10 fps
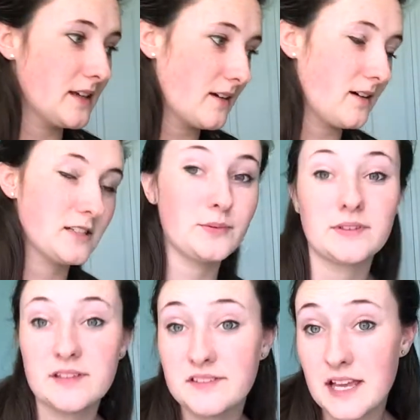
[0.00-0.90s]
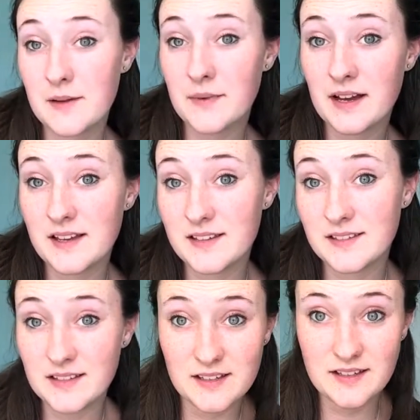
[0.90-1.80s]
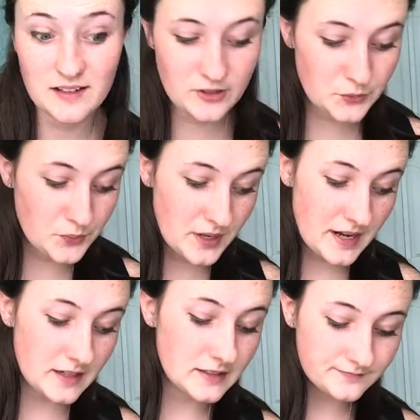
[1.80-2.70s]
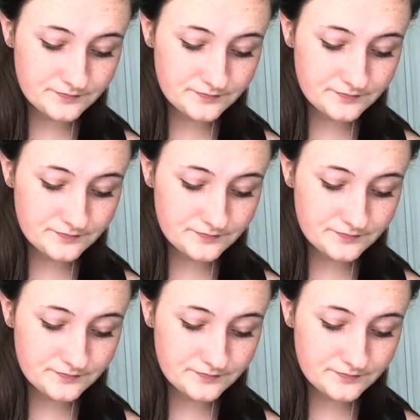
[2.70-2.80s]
They cost about the same as any other brand.